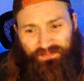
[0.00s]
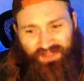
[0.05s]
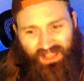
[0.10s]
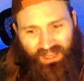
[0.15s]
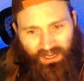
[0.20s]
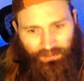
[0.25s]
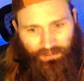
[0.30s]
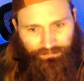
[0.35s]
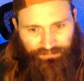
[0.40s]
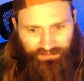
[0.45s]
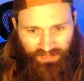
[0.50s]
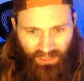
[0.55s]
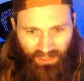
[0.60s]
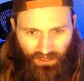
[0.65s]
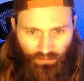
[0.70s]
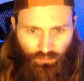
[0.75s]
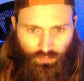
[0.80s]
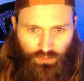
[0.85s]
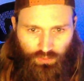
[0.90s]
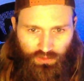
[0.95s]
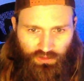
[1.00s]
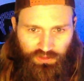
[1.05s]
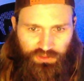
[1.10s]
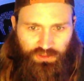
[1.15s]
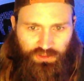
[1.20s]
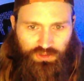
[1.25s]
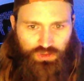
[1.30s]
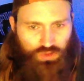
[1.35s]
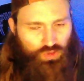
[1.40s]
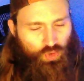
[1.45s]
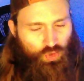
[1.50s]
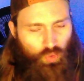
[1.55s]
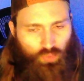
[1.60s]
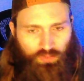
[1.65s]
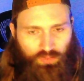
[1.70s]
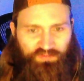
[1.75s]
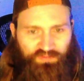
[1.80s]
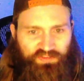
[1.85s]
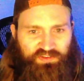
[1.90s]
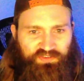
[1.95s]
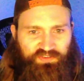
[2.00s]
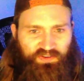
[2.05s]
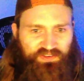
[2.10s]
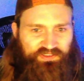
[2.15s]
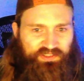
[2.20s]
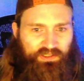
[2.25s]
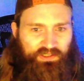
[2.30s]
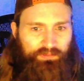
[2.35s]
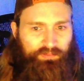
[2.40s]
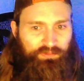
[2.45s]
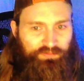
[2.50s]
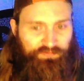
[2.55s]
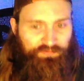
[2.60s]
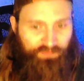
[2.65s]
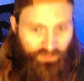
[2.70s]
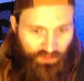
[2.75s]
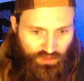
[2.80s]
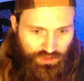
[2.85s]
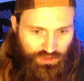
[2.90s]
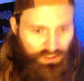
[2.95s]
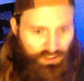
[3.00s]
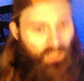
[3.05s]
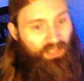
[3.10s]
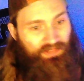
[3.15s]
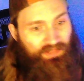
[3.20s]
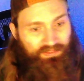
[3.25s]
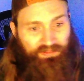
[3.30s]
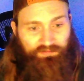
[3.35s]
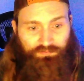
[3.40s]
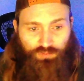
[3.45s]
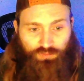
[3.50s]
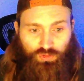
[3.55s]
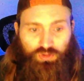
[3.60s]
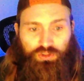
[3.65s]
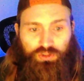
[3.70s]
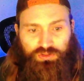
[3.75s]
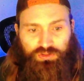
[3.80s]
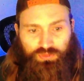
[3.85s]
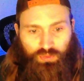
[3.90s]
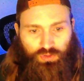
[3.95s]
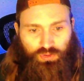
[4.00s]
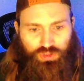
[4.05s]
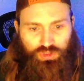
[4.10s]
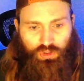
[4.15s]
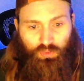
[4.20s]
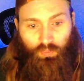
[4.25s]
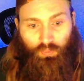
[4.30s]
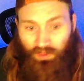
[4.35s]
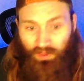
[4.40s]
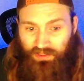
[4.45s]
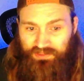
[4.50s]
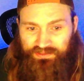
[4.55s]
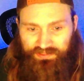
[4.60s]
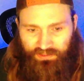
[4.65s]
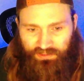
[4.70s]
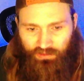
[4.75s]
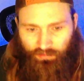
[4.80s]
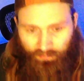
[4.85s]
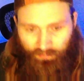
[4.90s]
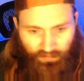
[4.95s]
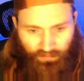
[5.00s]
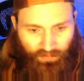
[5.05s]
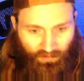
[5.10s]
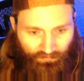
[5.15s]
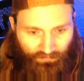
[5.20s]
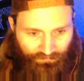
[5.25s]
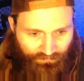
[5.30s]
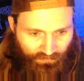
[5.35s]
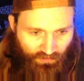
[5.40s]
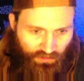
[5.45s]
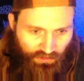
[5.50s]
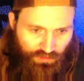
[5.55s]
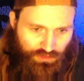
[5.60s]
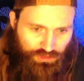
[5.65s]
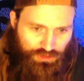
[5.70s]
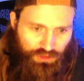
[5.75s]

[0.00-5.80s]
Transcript: I'm not really sold if this fight's going to be finished. I think if Lucas Rocha wins, it'll be by finish.